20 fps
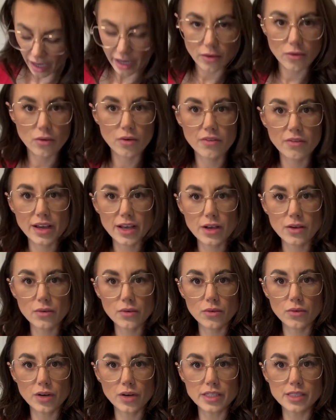don't know if I
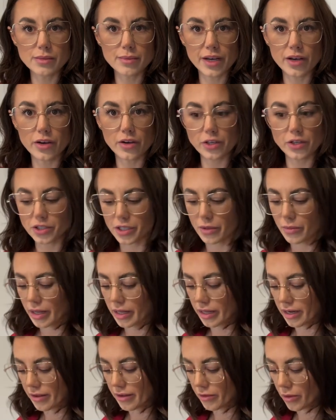greased my cookie sheet well
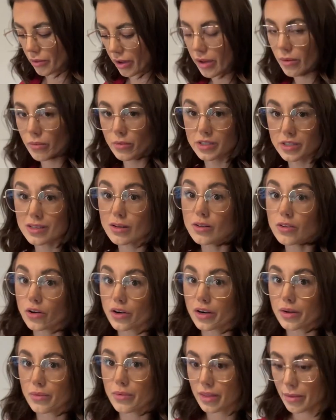enough, okay? We're still
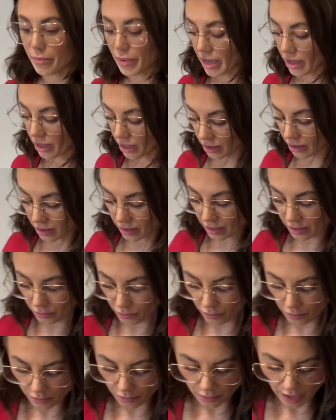learning with the baking. The
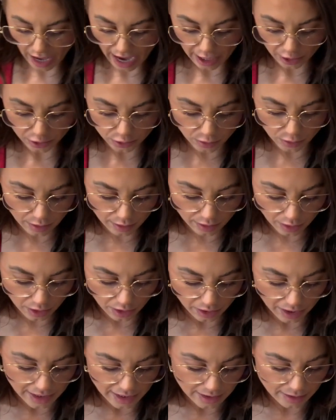actual
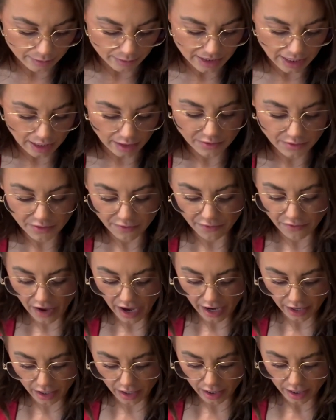cookies themselves,
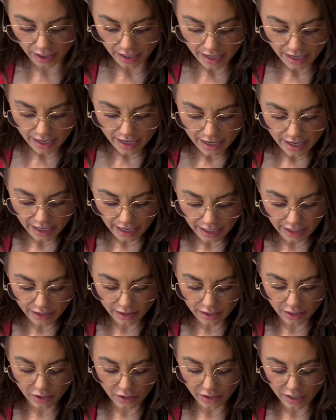fire. Getting
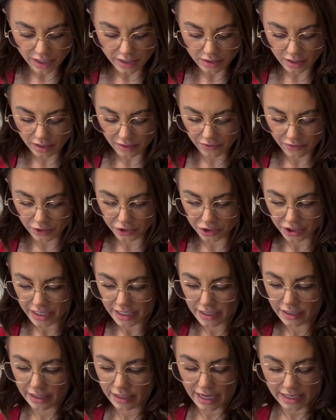the cookies off the
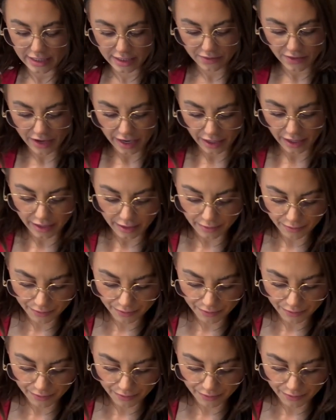sheet, less fire.